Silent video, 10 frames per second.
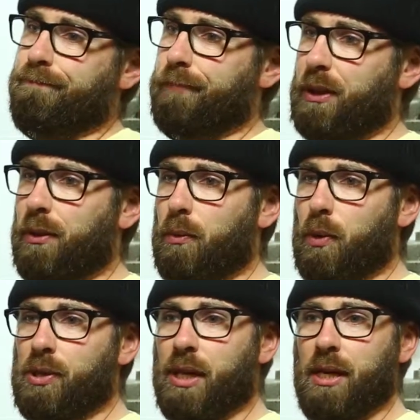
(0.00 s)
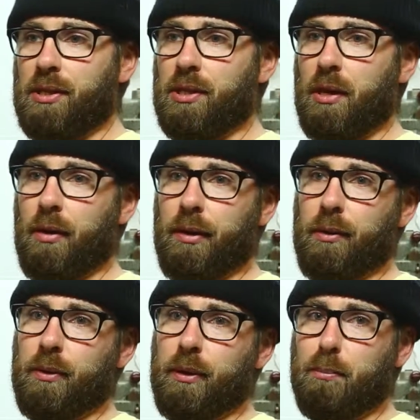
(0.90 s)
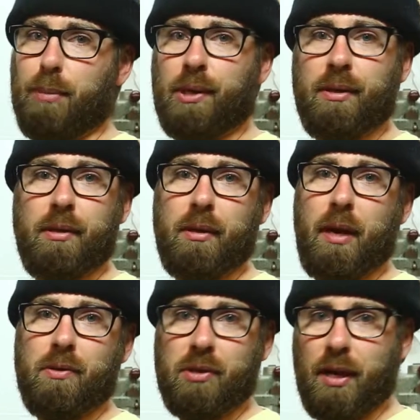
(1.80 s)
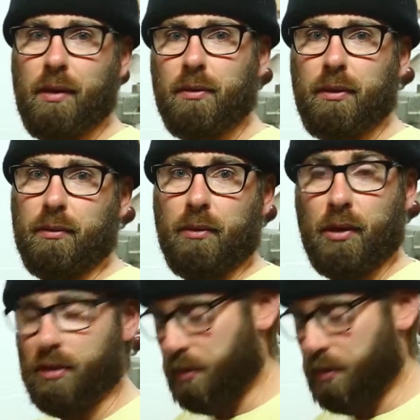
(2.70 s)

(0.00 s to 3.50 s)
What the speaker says: Worst case scenario, you burn your house down and hurt